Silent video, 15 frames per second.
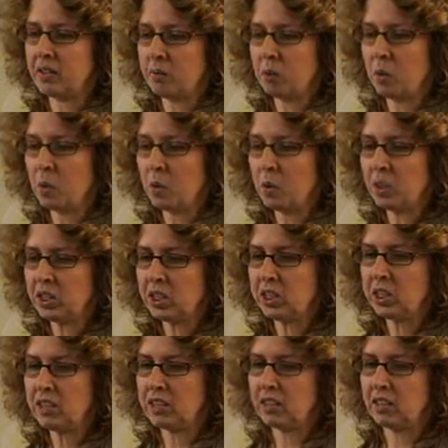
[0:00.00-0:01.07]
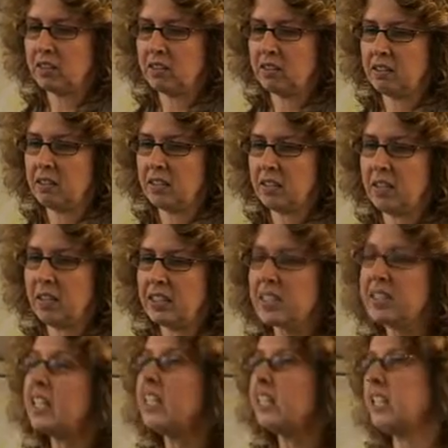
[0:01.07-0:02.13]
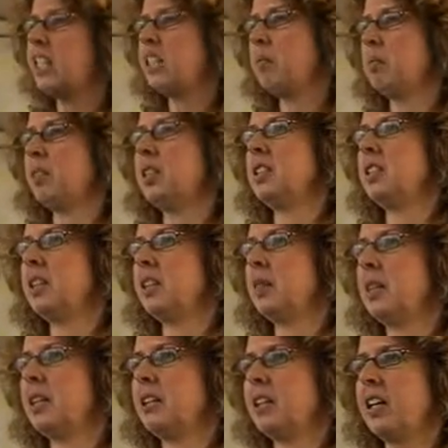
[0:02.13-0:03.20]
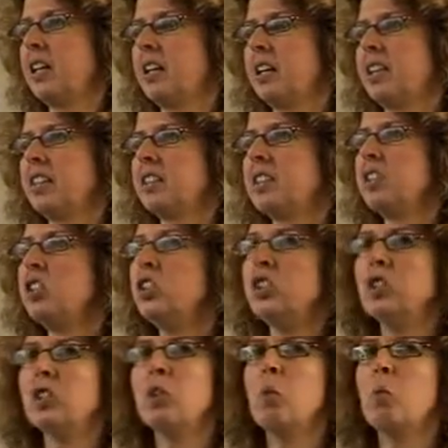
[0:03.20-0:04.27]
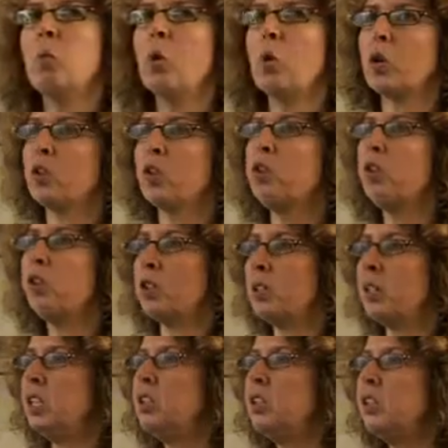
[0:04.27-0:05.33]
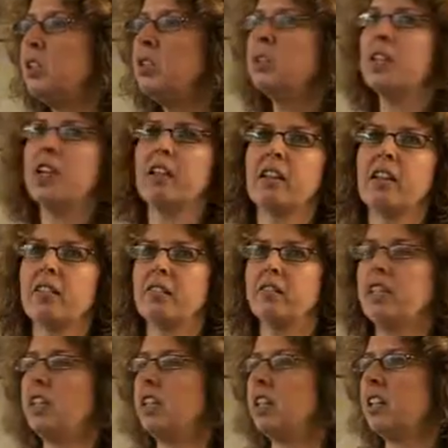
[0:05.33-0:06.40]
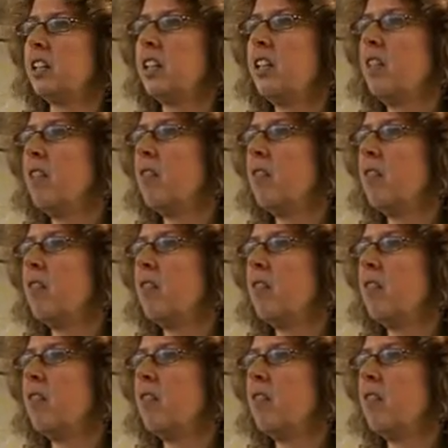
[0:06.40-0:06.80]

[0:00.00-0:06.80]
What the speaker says: what is aesthetically pleasing about the hangings is you can walk through them and you do get that feeling